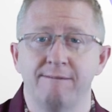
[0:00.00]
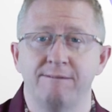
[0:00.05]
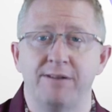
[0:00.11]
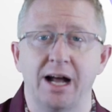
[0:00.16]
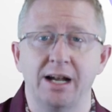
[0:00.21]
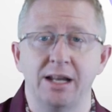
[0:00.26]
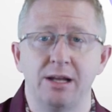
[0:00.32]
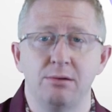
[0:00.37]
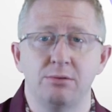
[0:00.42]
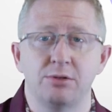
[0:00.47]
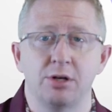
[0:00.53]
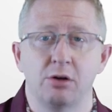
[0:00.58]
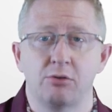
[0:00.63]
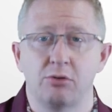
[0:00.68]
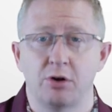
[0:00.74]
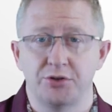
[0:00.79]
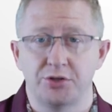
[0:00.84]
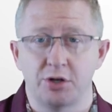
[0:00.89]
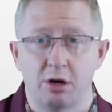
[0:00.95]
values
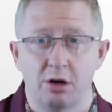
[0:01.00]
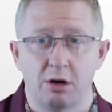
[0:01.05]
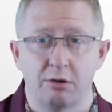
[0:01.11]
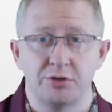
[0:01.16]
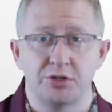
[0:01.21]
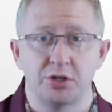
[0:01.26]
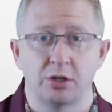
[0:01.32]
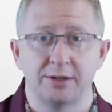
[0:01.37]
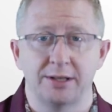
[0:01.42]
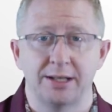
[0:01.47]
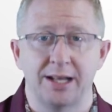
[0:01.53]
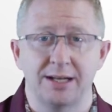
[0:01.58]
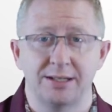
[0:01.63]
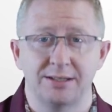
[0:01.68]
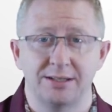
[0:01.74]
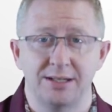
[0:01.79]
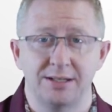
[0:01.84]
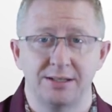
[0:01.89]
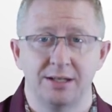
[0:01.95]
across the horizontal
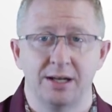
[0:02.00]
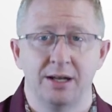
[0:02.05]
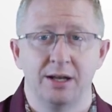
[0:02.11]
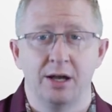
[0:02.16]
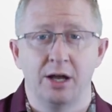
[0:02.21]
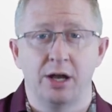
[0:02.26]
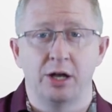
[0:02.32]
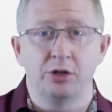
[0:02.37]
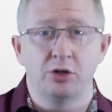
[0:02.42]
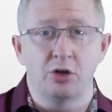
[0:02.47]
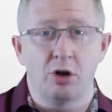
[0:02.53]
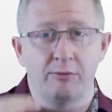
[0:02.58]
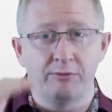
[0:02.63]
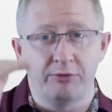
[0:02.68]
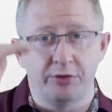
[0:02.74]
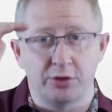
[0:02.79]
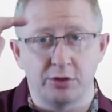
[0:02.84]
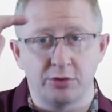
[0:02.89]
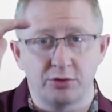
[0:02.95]
axis and
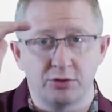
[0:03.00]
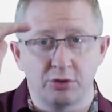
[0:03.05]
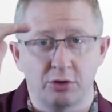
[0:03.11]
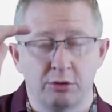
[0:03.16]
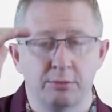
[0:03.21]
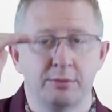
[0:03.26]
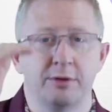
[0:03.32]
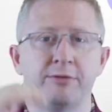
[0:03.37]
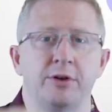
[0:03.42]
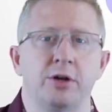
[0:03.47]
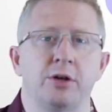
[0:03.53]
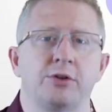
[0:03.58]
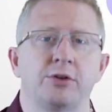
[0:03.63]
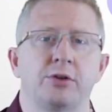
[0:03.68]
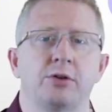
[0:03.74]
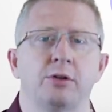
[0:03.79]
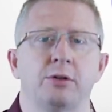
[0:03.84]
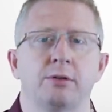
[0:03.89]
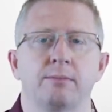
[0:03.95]
confidence up the
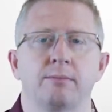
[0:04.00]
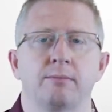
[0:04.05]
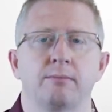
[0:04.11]
vertical.